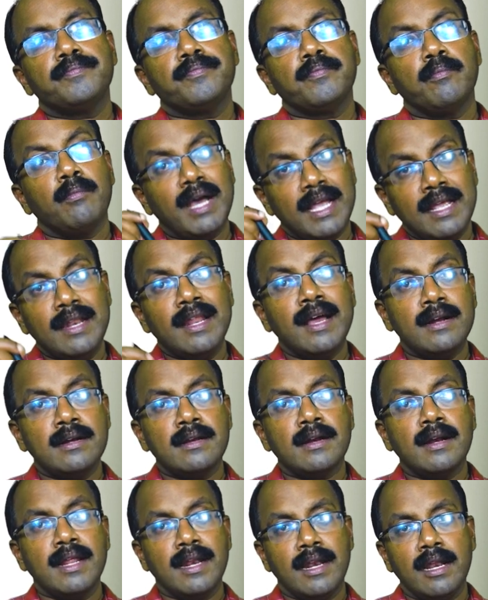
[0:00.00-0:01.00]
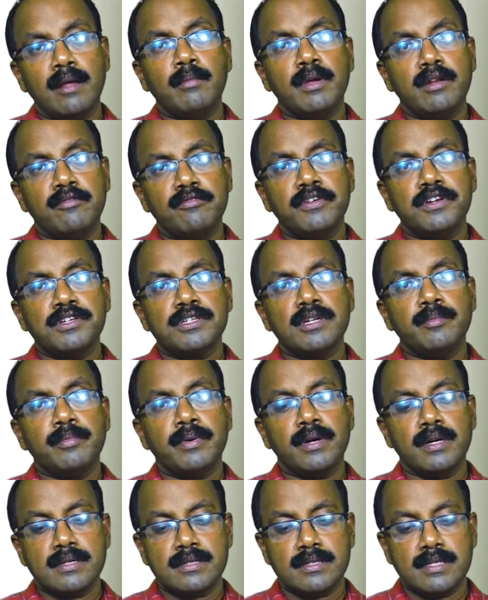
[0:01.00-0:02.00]
bilateral element facial
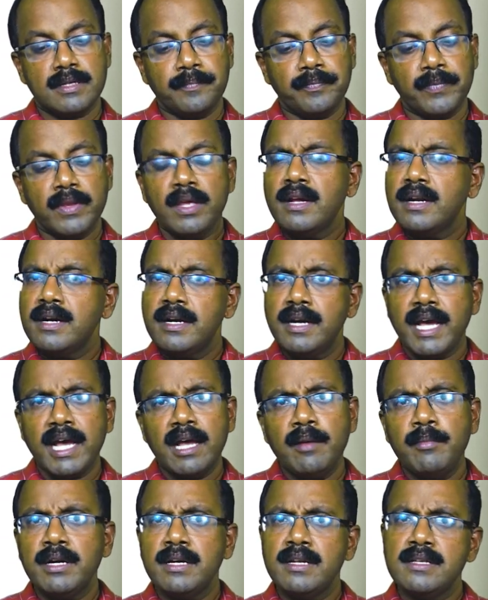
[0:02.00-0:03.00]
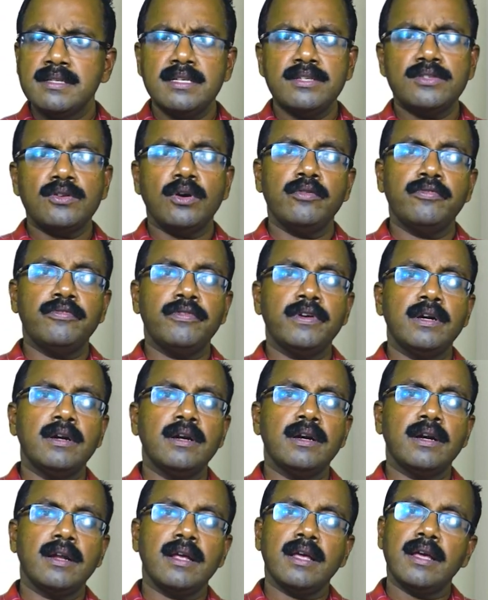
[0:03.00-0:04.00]
palsy. Diabetes is
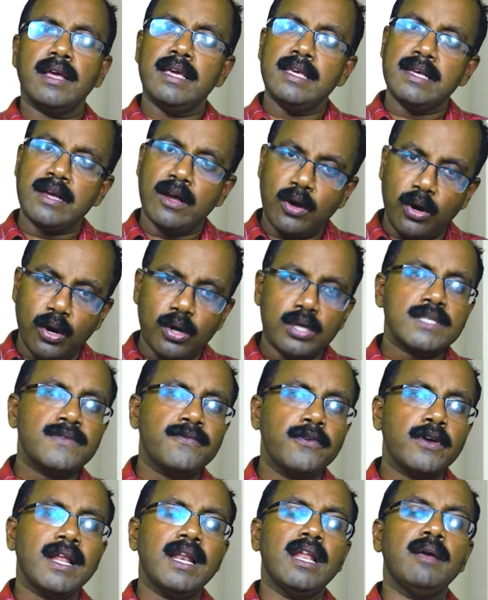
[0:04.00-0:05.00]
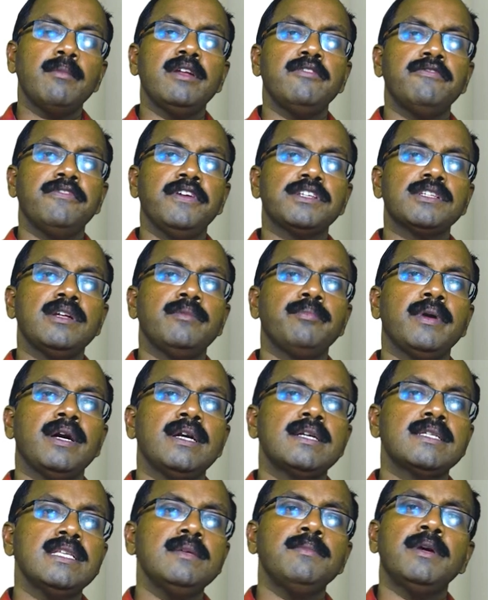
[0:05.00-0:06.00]
often a cause for element facial
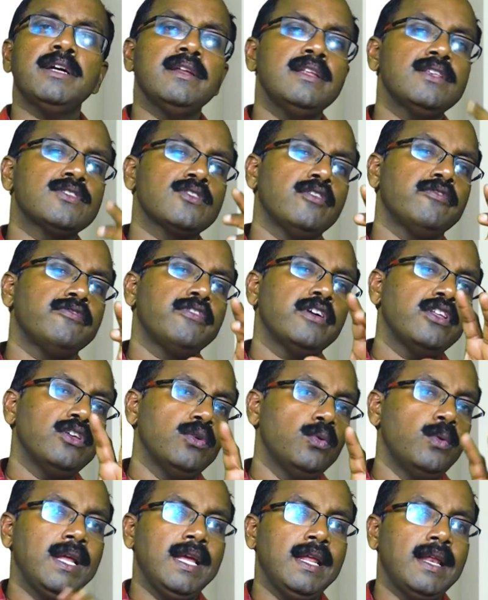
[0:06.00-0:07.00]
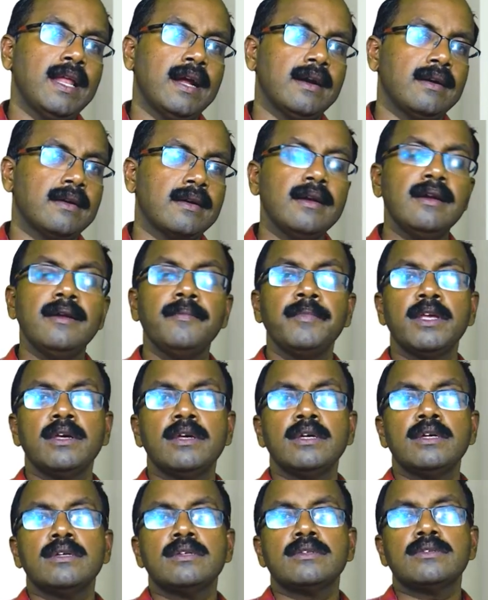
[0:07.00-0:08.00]
palsy, but it is often unilateral.
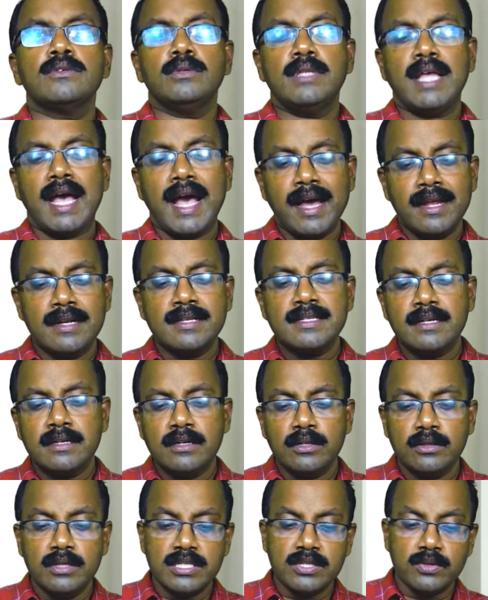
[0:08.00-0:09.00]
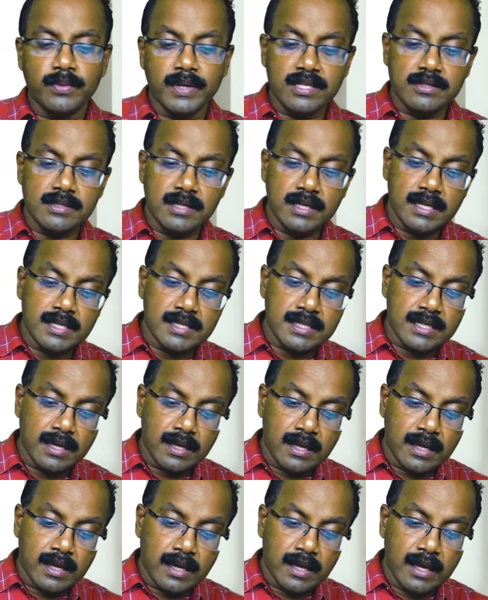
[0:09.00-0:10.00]
So the answer to this question is
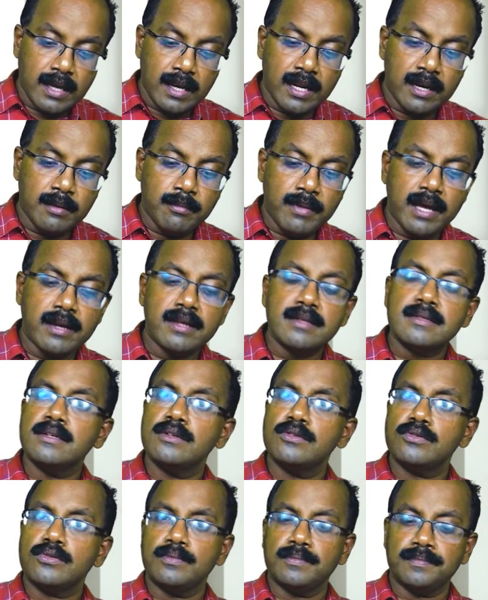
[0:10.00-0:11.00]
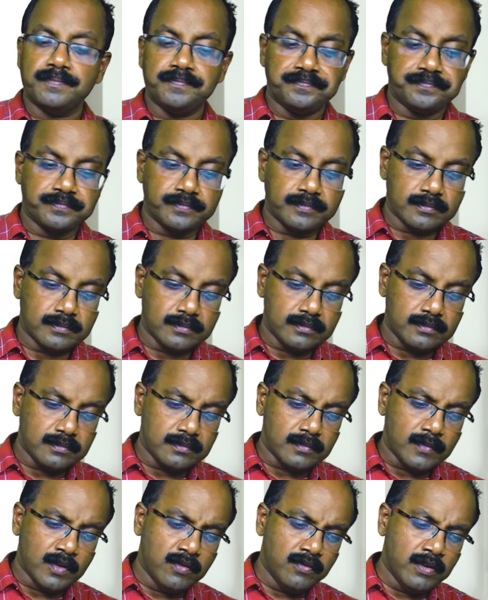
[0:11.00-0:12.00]
Guillain-Barré syndrome.
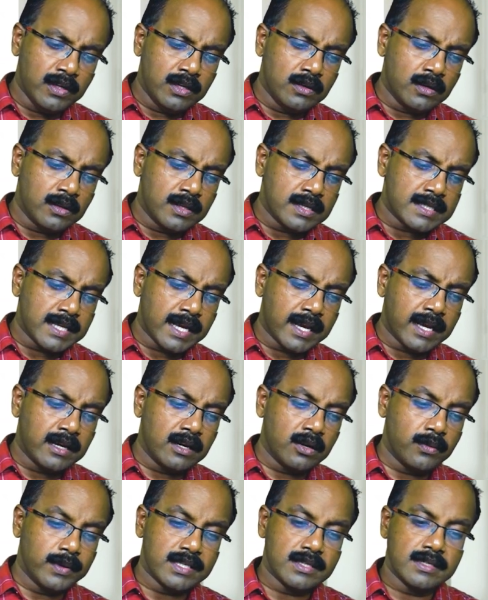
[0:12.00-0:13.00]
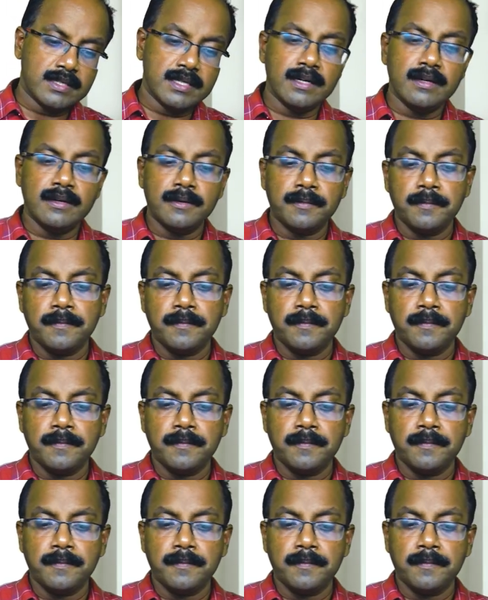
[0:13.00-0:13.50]
We go to the second question.